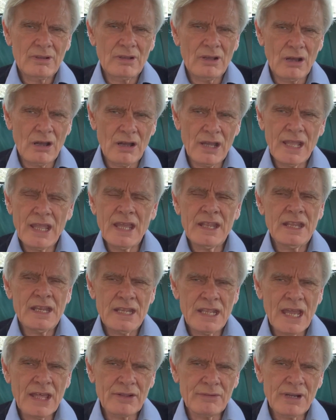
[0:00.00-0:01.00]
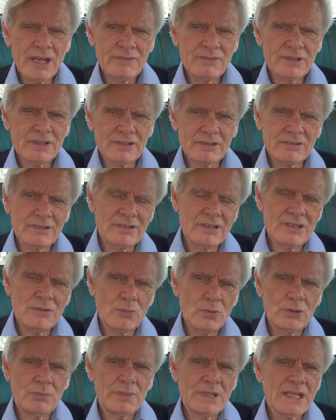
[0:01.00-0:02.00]
I and any other advocate
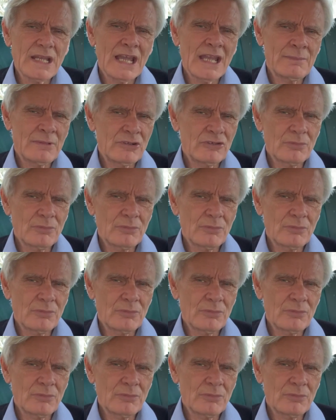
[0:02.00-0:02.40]
would be aiming